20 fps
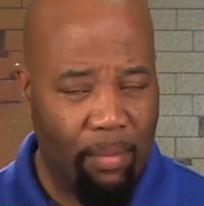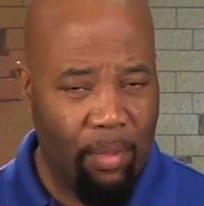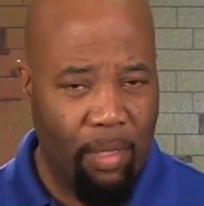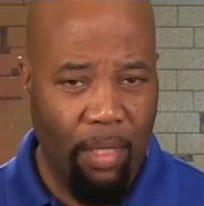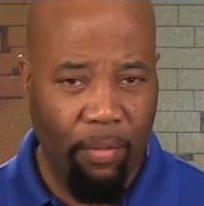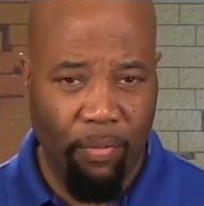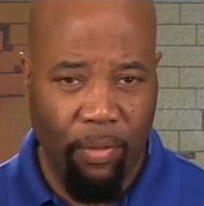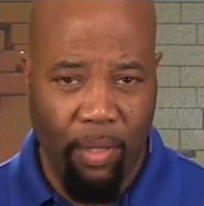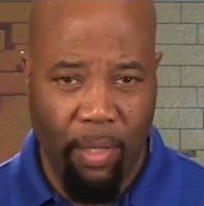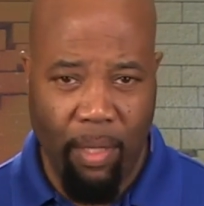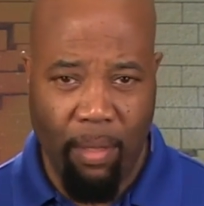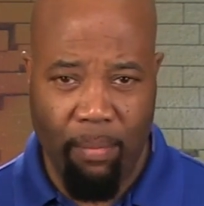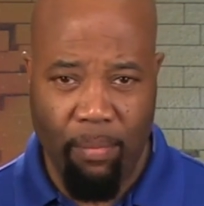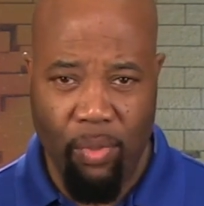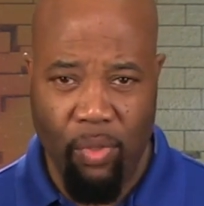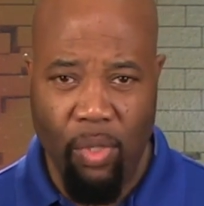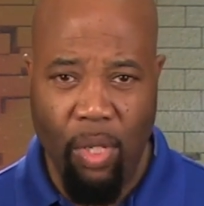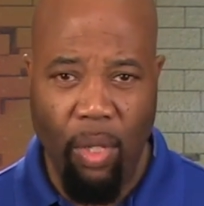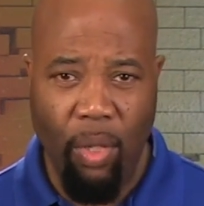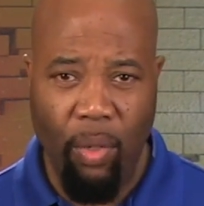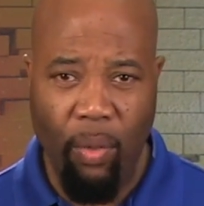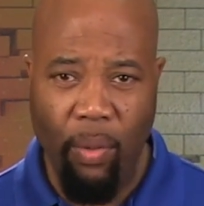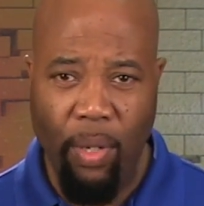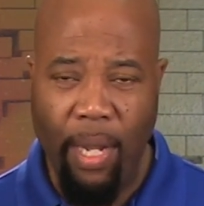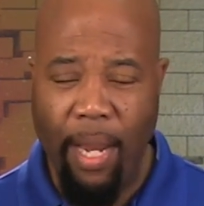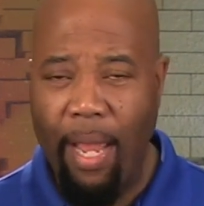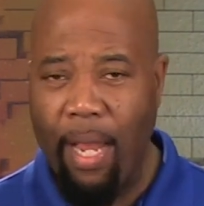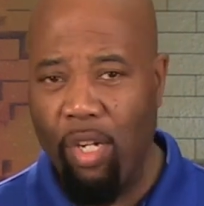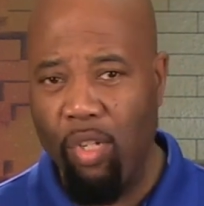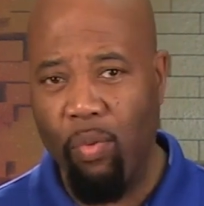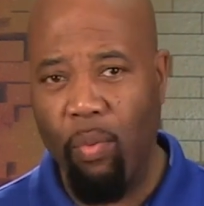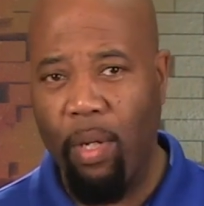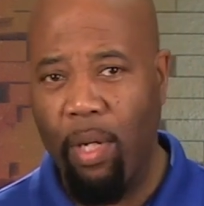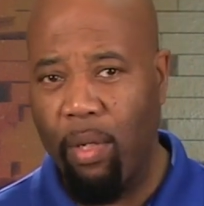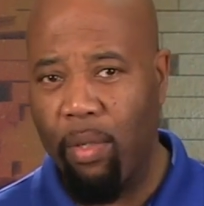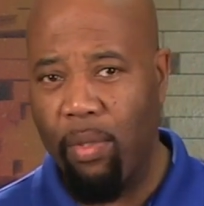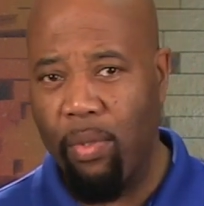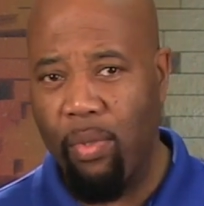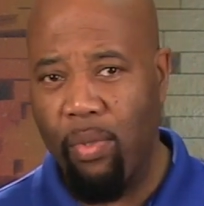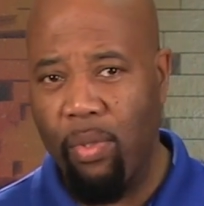different solenoid
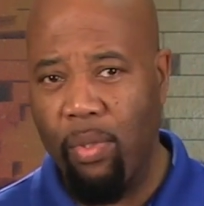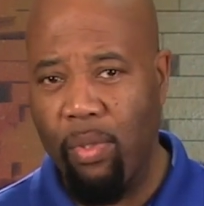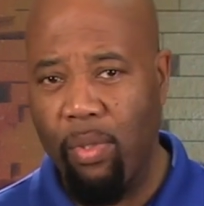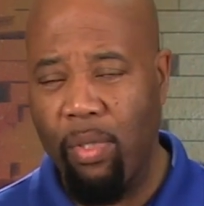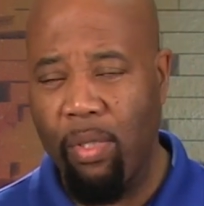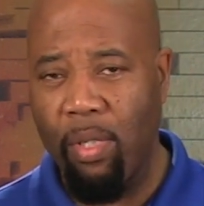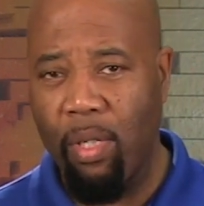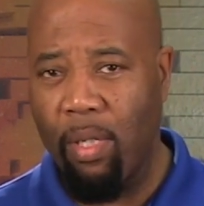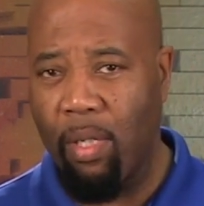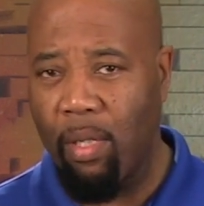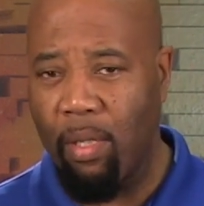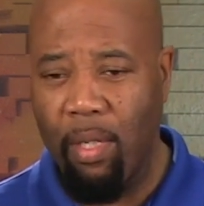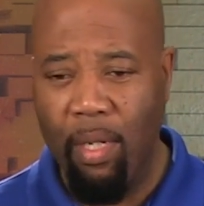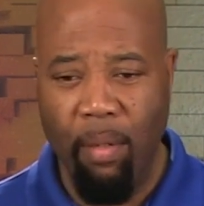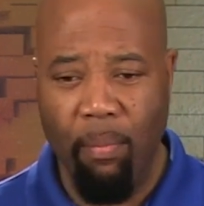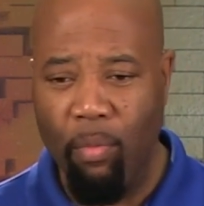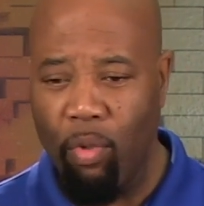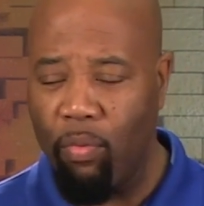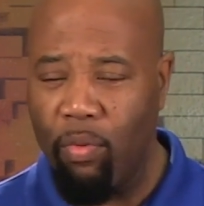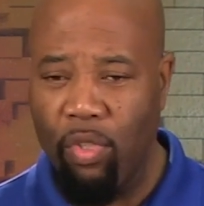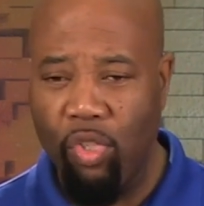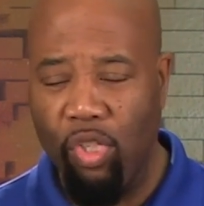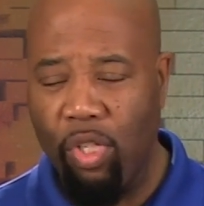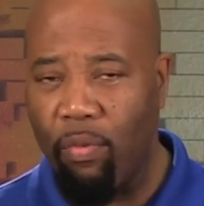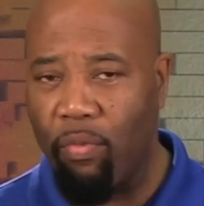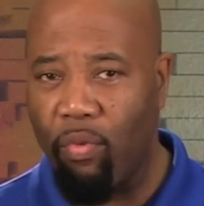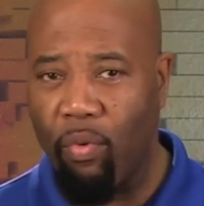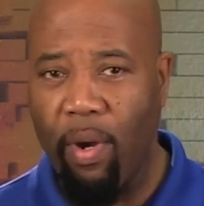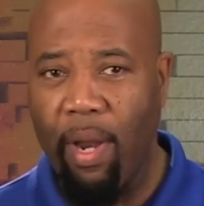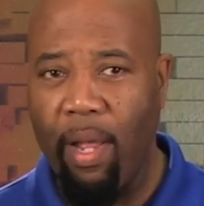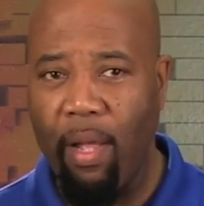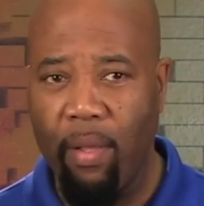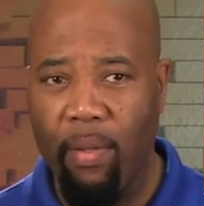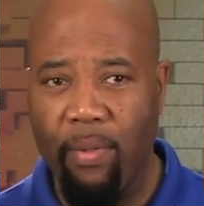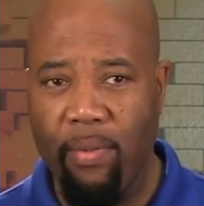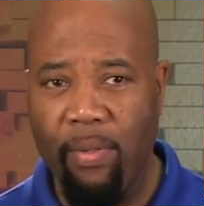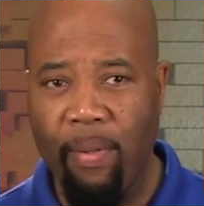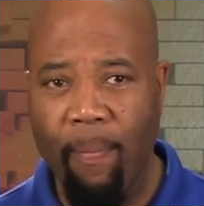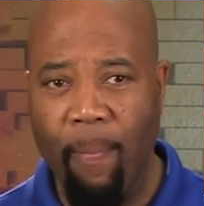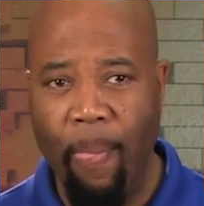actuators to move the shift
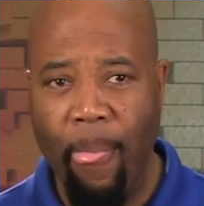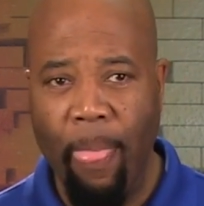rails.